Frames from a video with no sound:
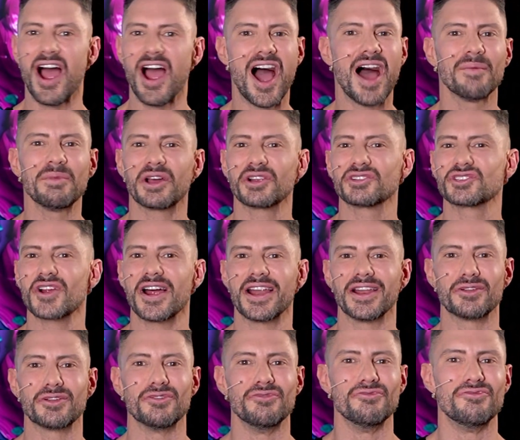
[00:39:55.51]
I'm not trying to
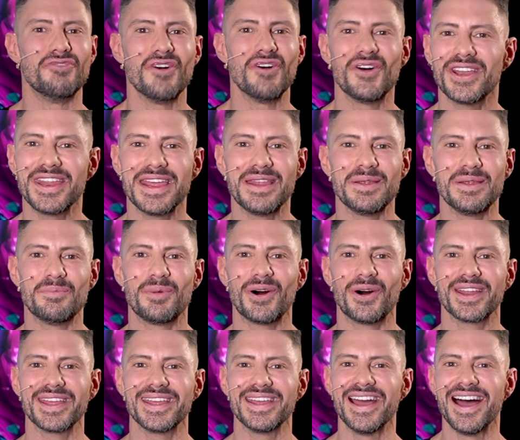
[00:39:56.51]
convert
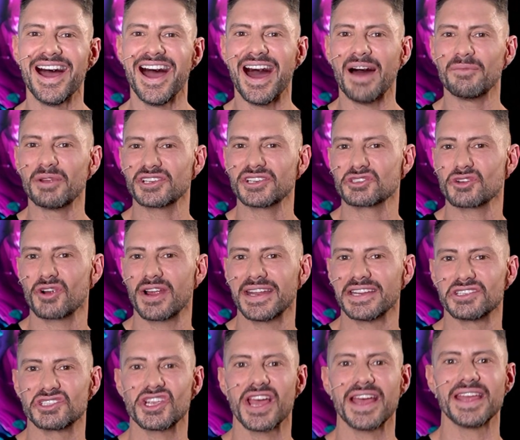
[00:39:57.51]
anybody. I'm not trying to
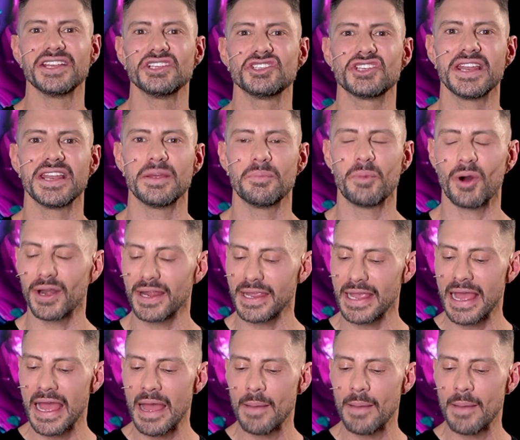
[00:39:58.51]
change anybody.